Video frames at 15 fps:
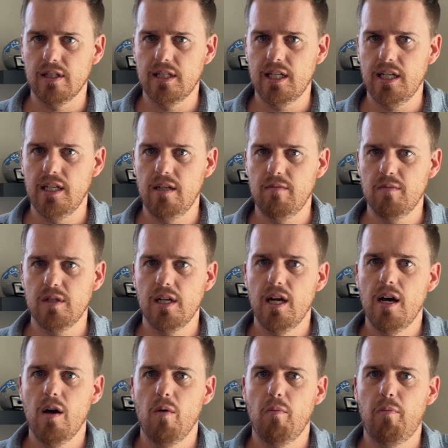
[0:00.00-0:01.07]
teams,
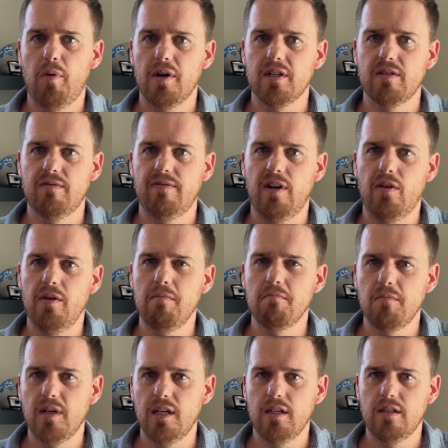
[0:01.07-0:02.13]
but it's very
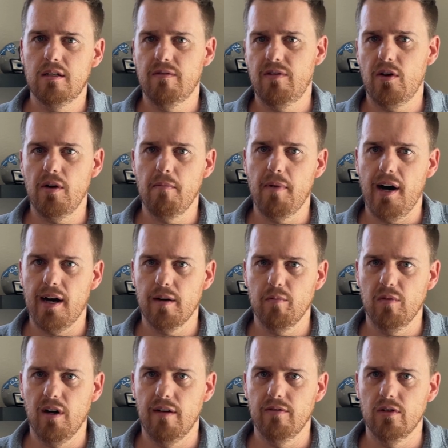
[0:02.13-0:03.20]
mid to very bottom
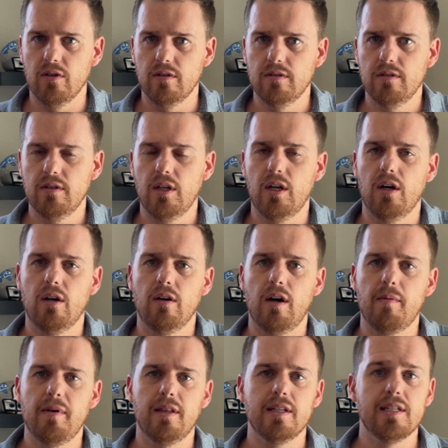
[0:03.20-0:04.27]
level. The
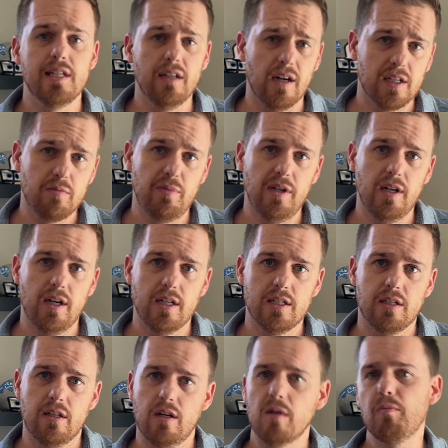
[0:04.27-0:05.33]
Seahawks beat us,
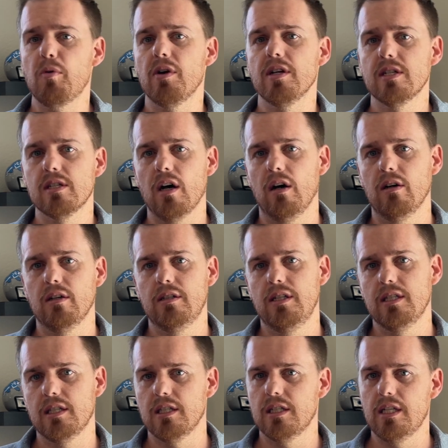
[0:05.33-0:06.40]
and they're a pretty solid,
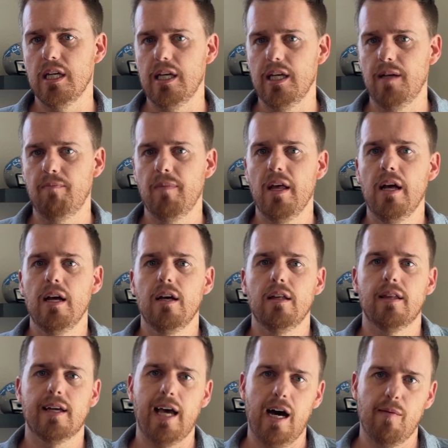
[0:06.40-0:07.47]
decent team.
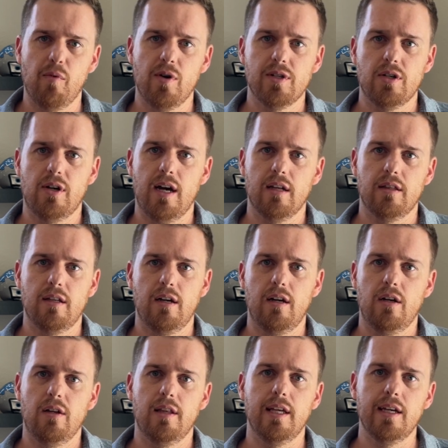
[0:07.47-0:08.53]
The Cowboys are out
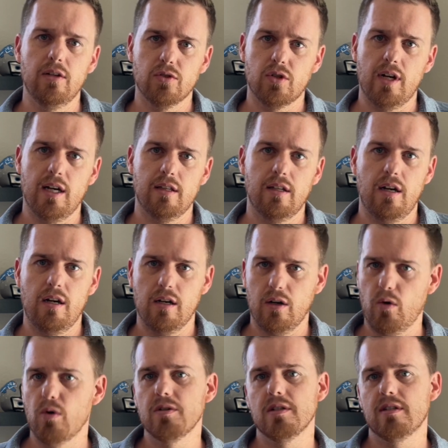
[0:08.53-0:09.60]
there, the Eagles are out there, and of
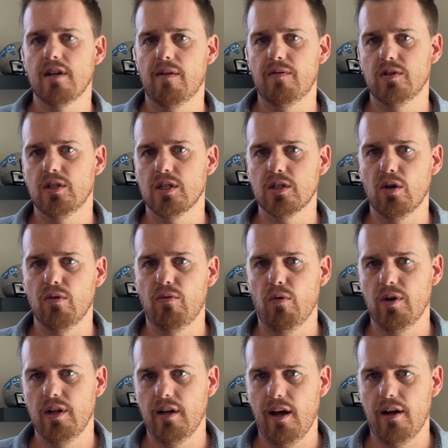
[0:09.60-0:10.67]
course the San Francisco
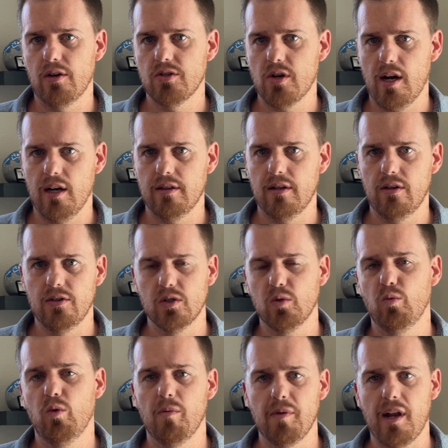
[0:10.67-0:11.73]
49ers are out there just
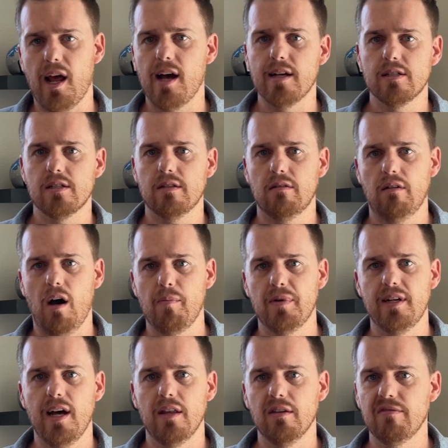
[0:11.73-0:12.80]
whooping ass up and
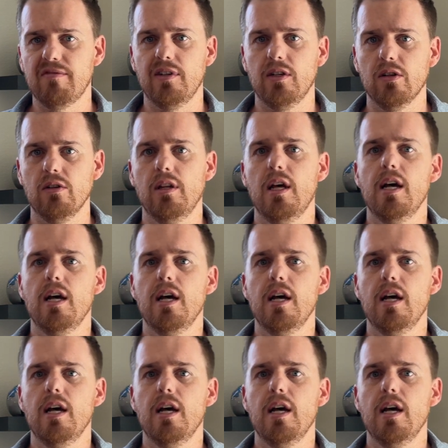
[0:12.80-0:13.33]
down the field.